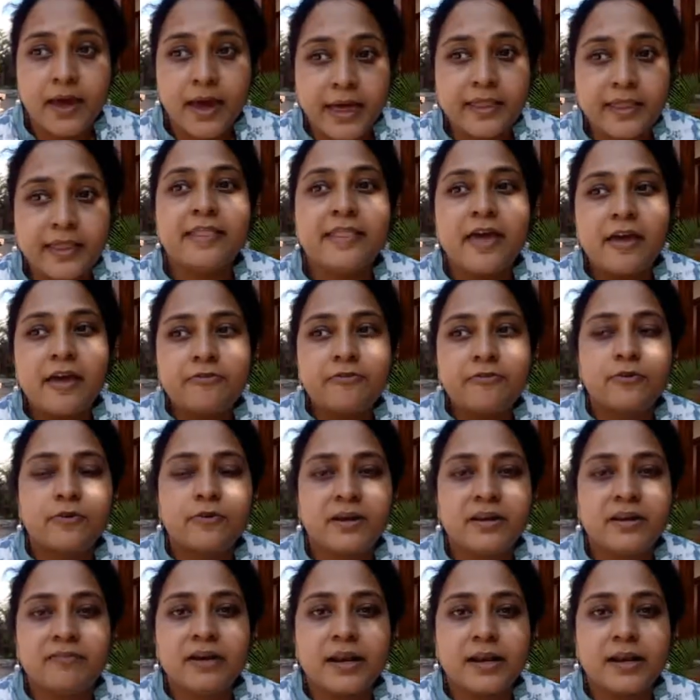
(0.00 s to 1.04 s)
and therefore
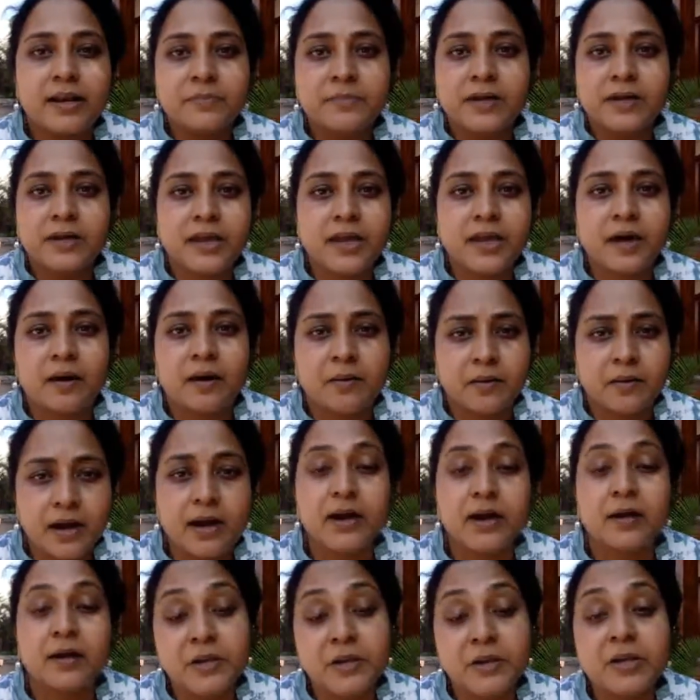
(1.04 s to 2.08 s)
develop the
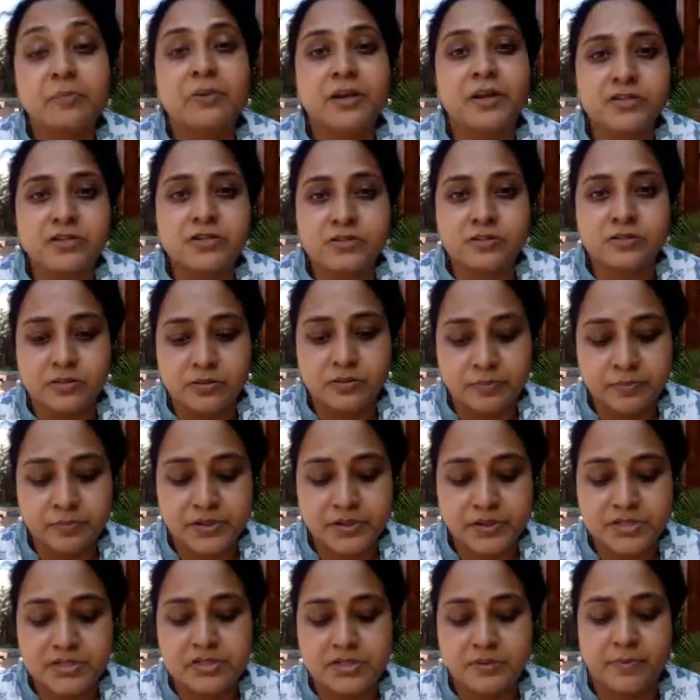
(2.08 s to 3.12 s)
commitment to
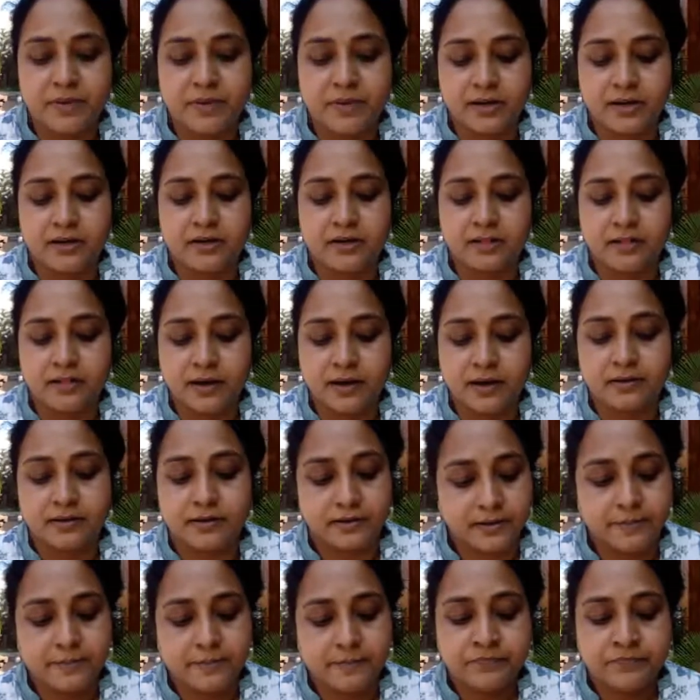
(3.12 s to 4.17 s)
participate in that
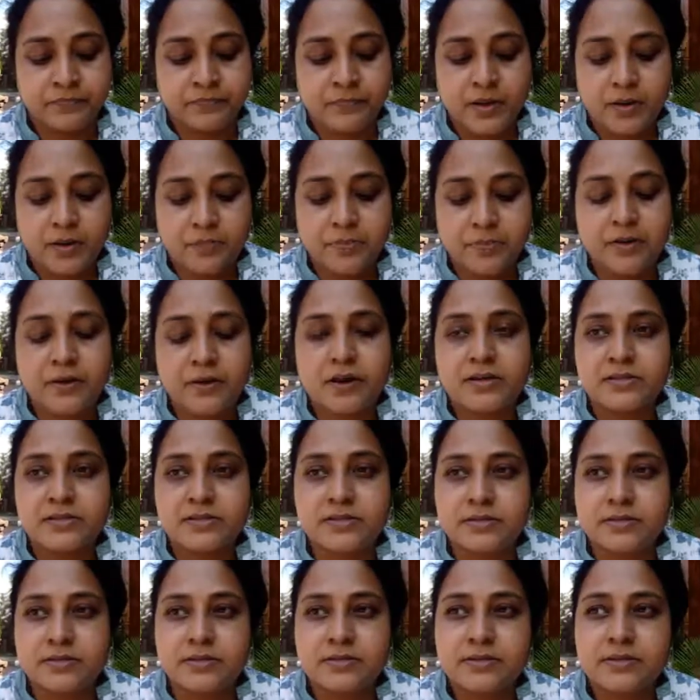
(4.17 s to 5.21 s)

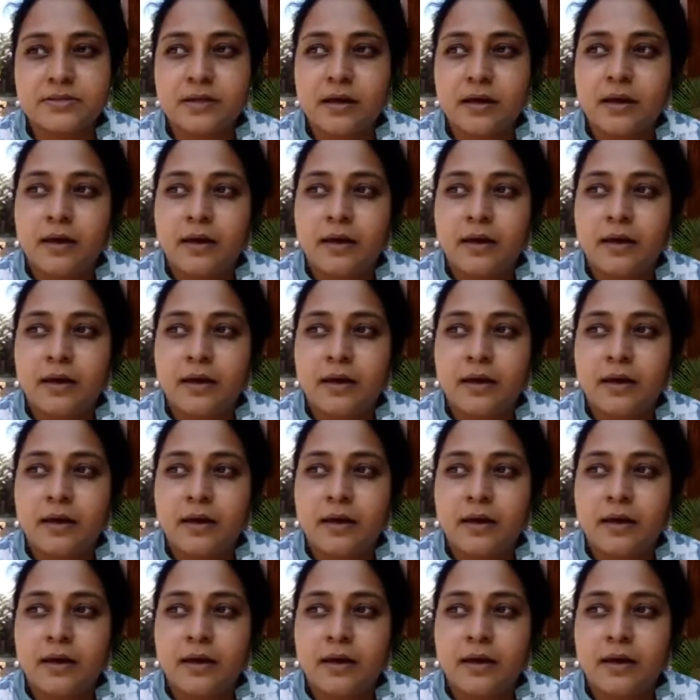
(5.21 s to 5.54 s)
process.